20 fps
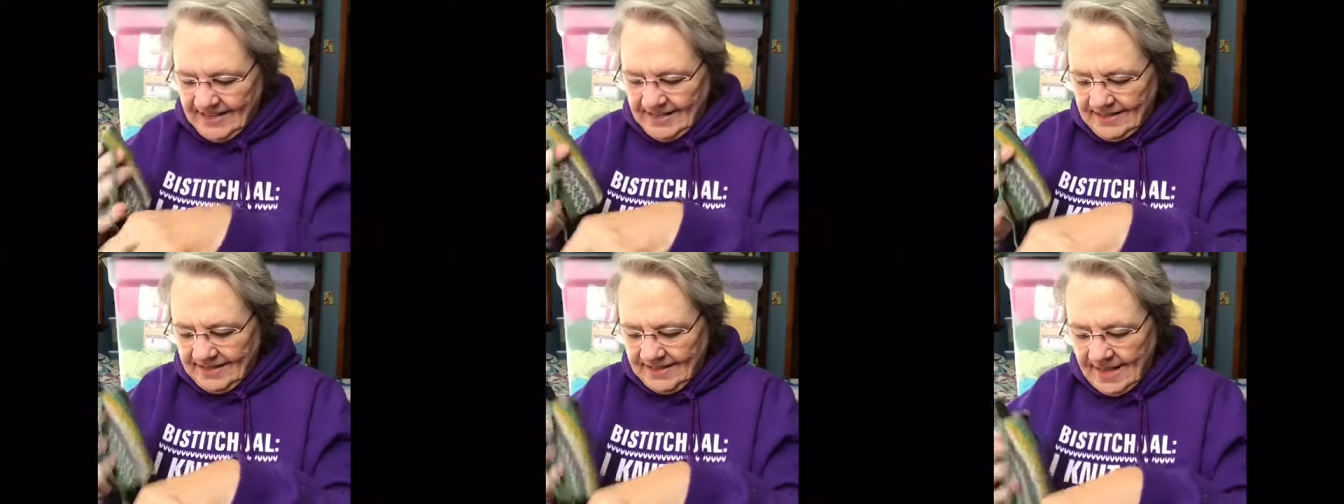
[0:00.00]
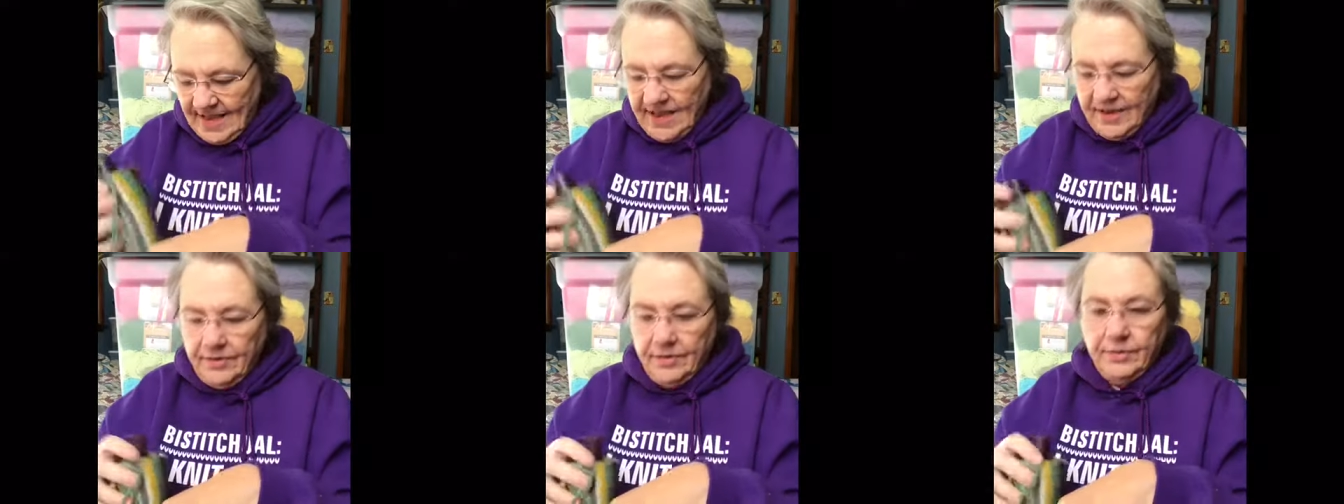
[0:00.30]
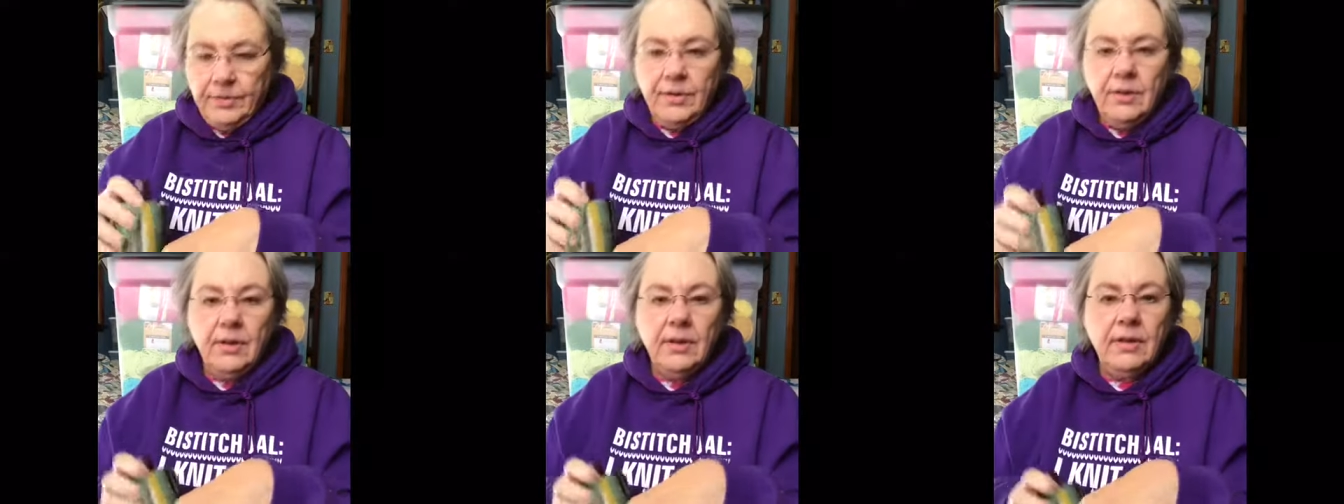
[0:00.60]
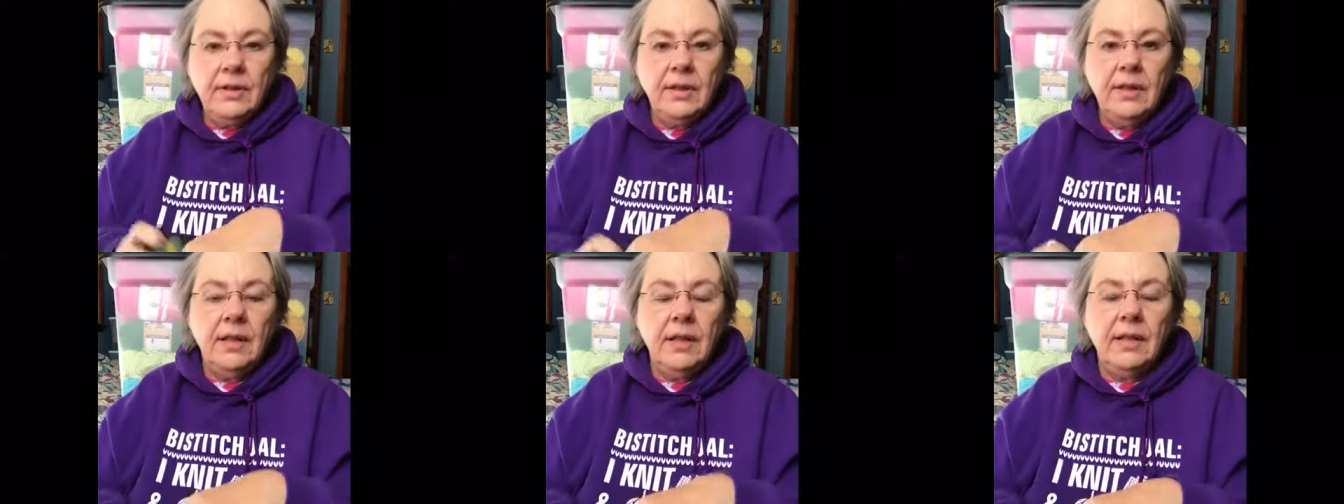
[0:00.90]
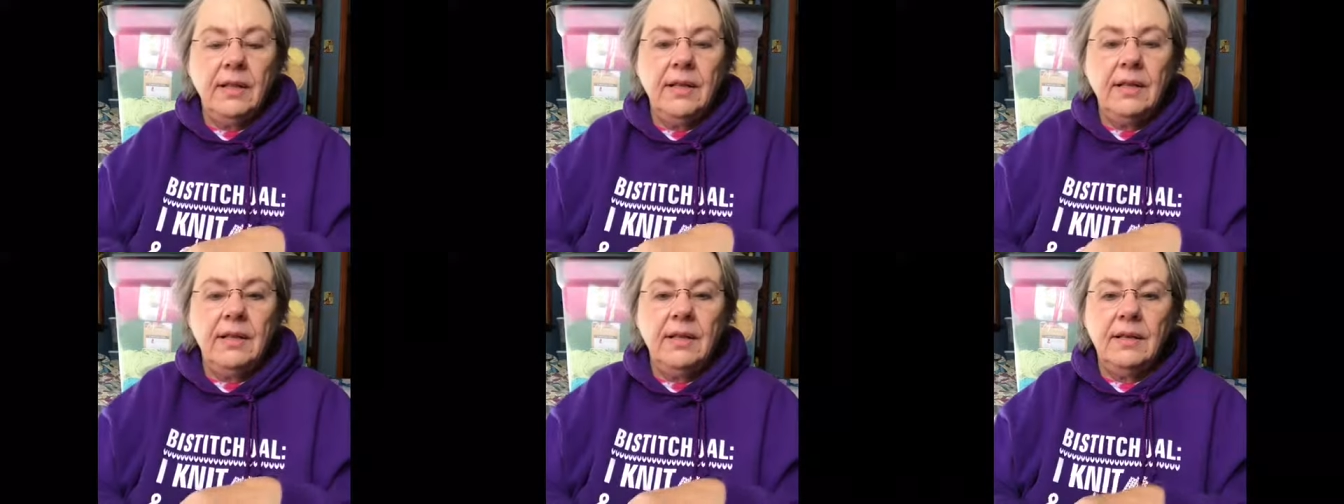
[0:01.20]
So
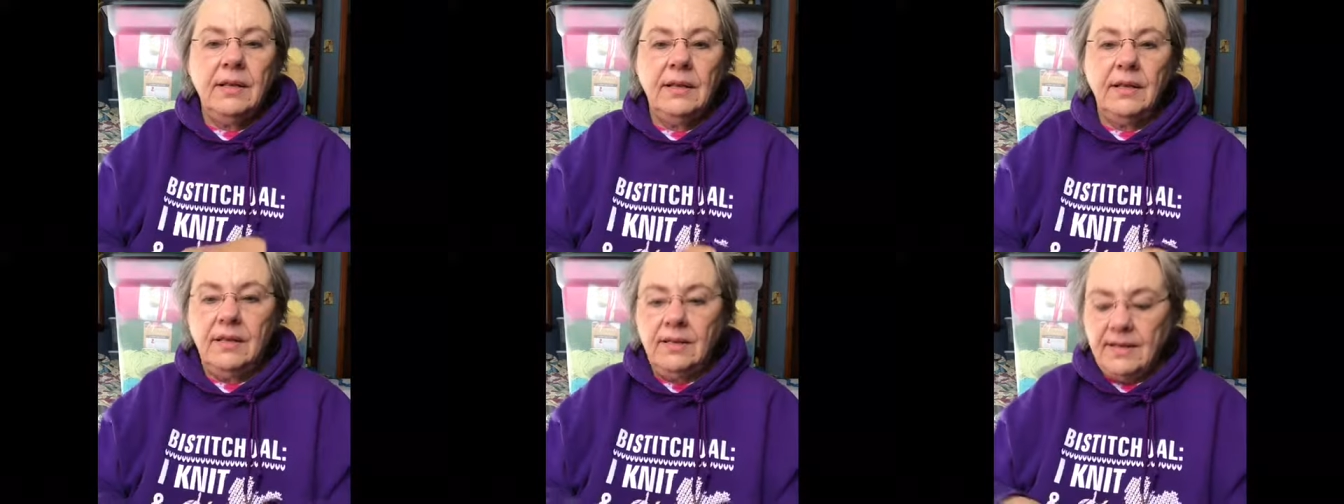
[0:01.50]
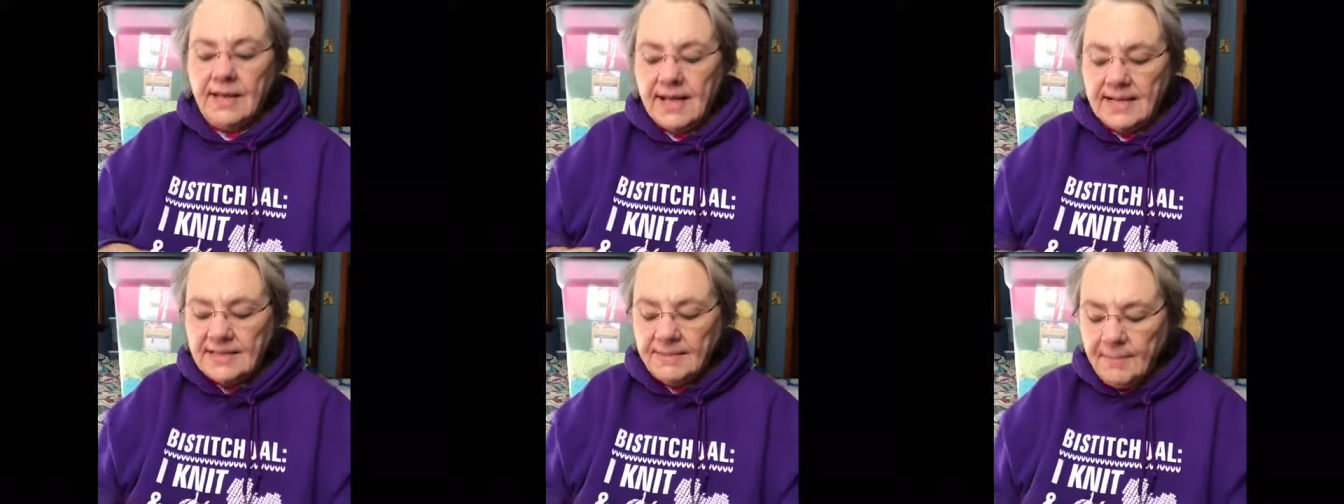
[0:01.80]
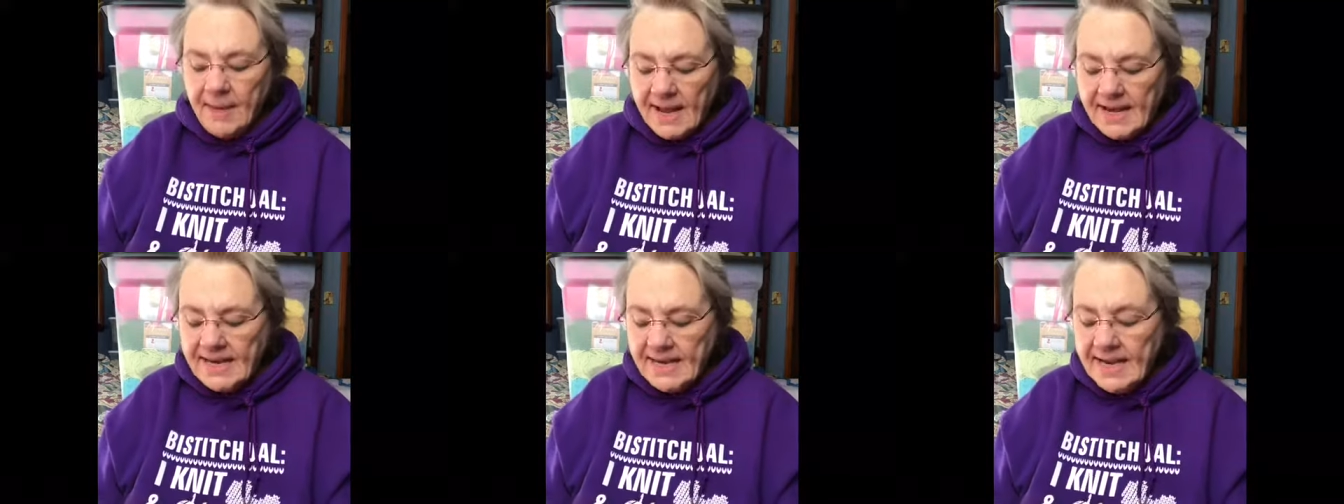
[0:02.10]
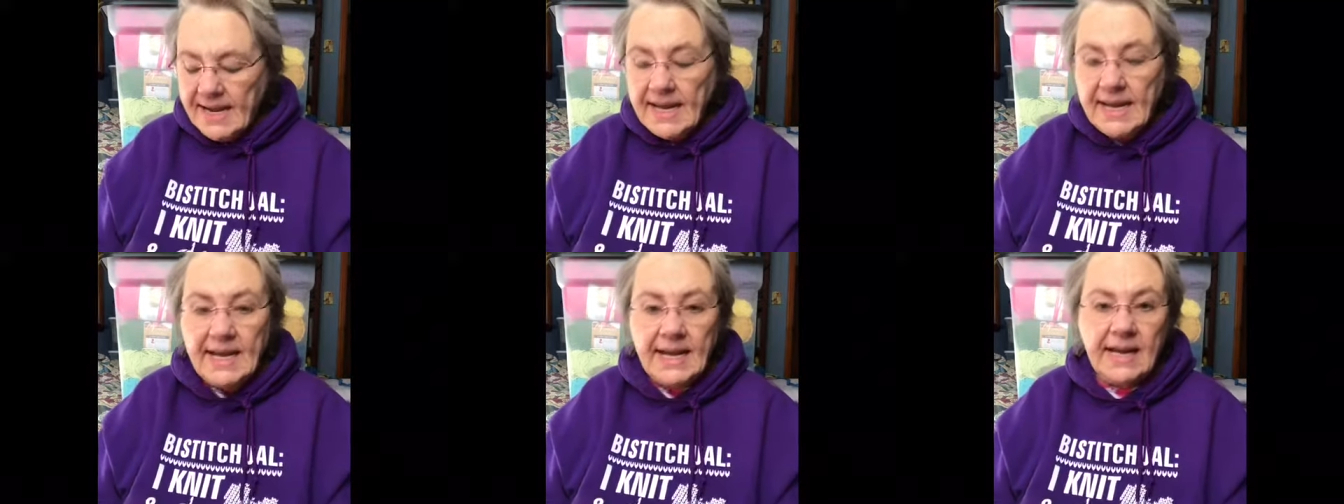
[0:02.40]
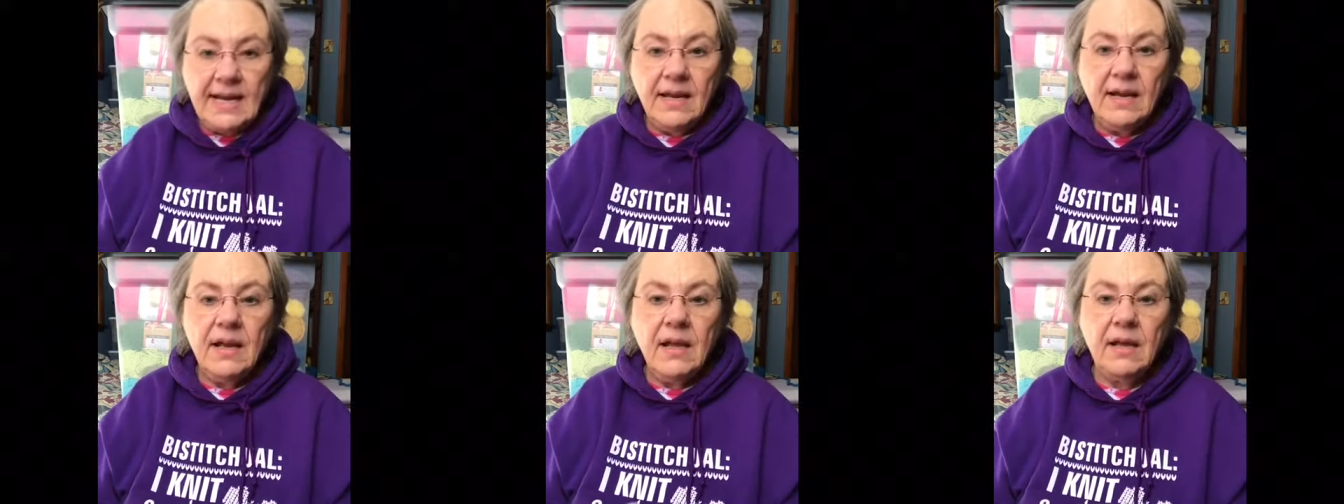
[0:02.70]
that's my
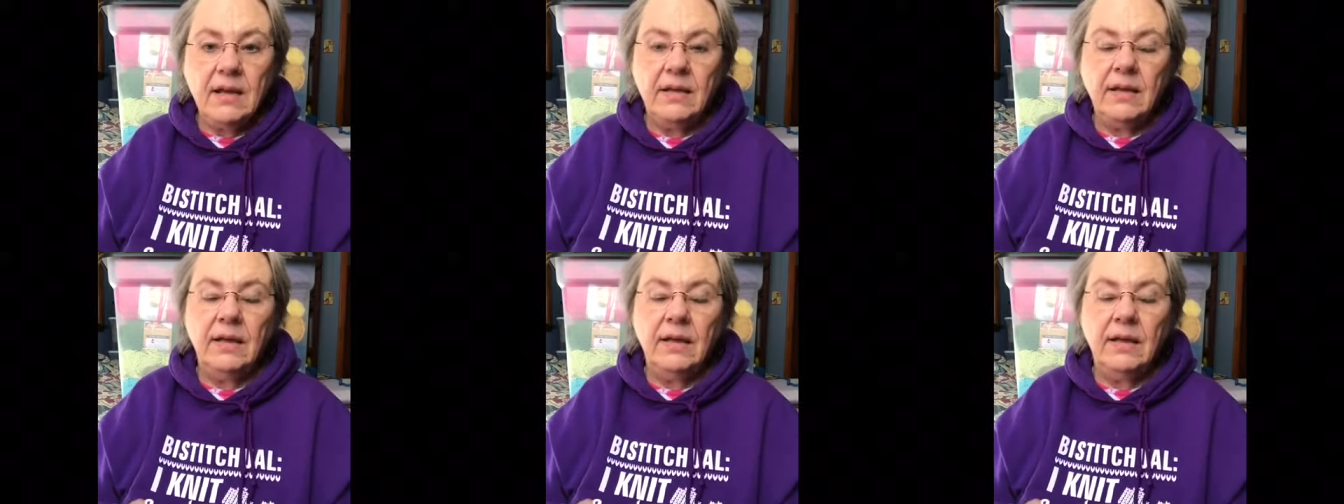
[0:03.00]
knitting